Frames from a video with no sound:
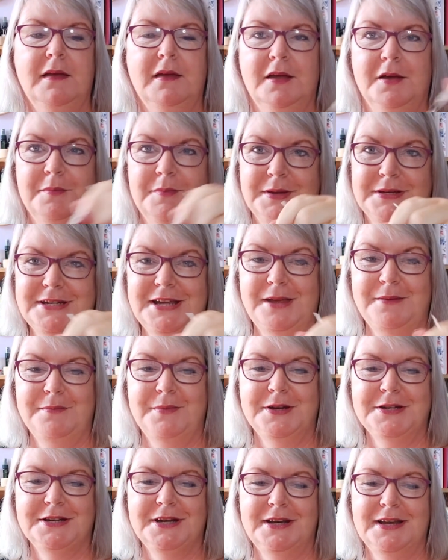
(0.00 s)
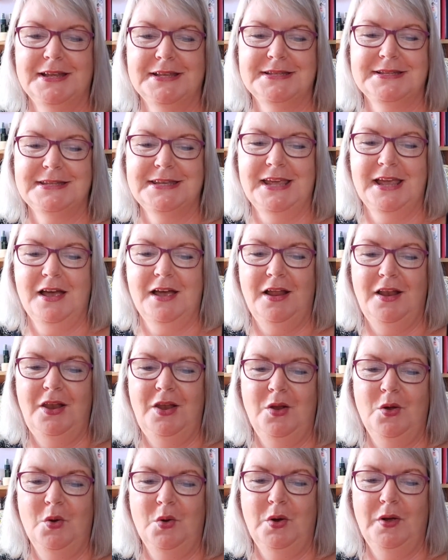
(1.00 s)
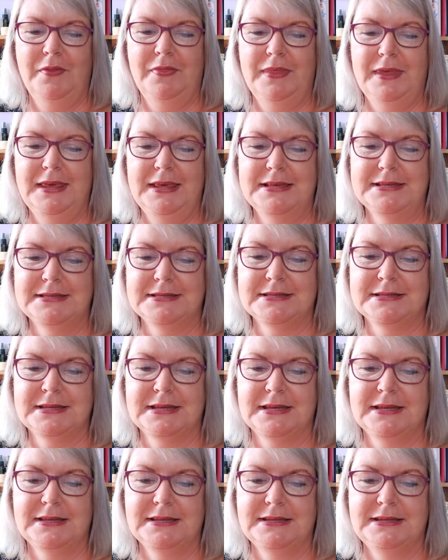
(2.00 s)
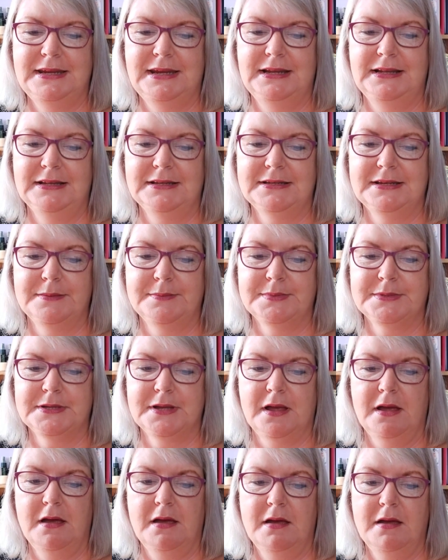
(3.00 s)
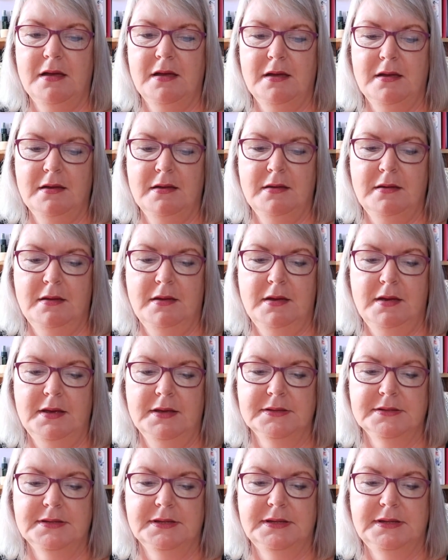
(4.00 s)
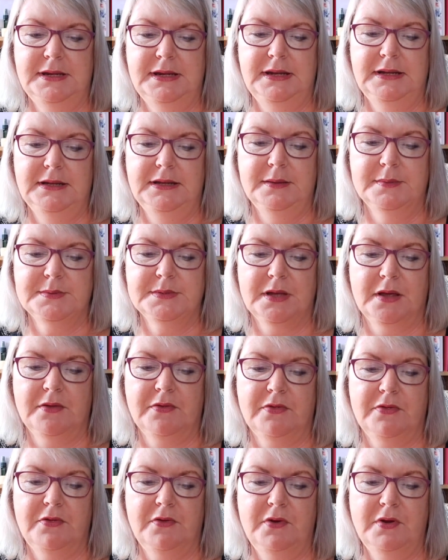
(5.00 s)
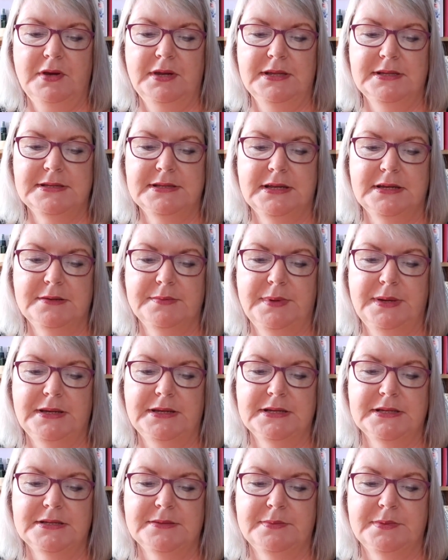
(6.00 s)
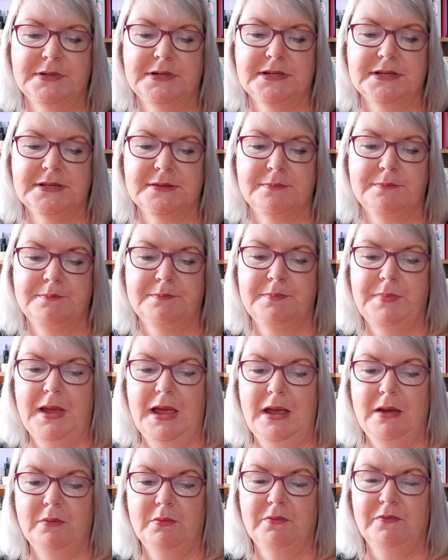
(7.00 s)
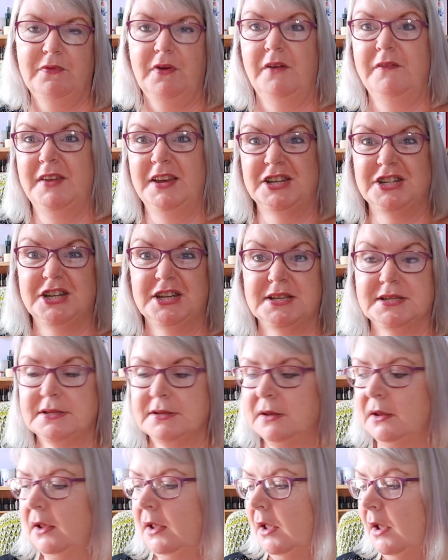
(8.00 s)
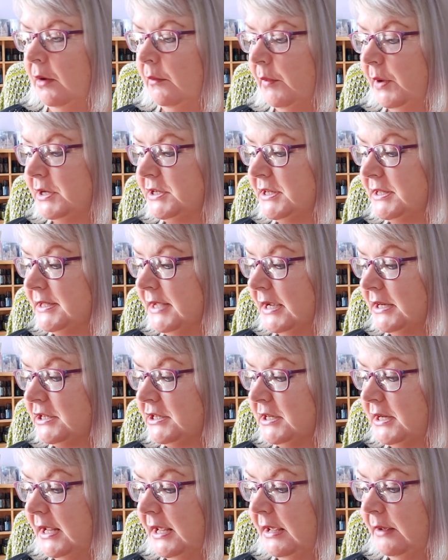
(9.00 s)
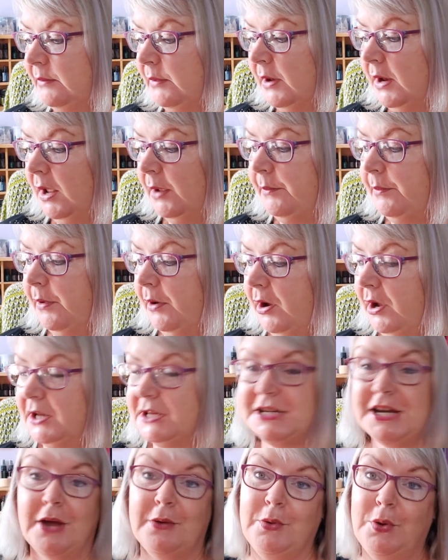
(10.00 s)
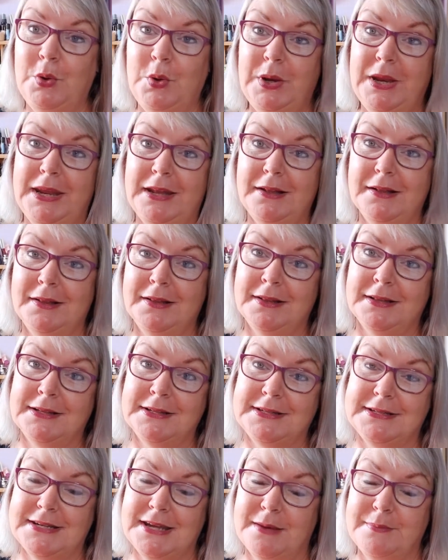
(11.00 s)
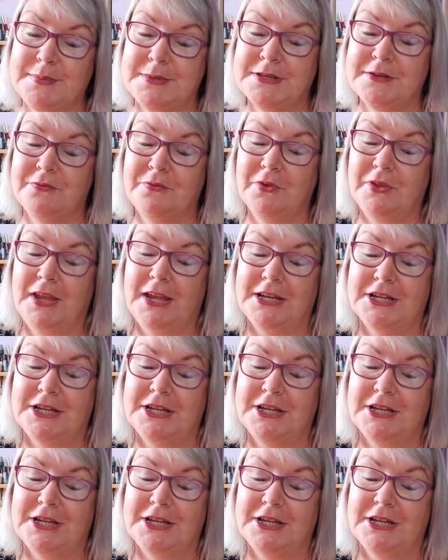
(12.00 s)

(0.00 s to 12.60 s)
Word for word: got my tape measure. Let's see how long these needle tips are. So the needle tips are 13 centimeters, which is about five inches, which is actually when I buy Goo needle tips for the